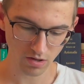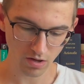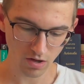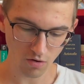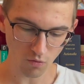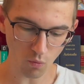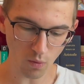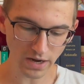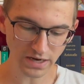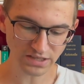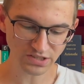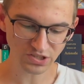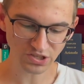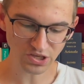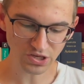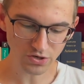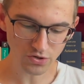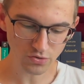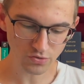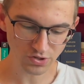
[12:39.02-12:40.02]
What is
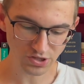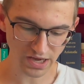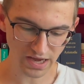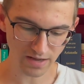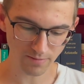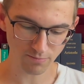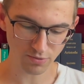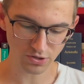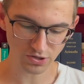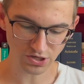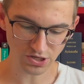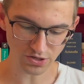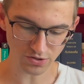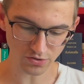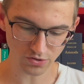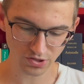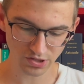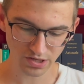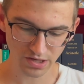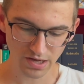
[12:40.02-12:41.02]
used and
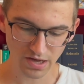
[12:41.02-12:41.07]
produced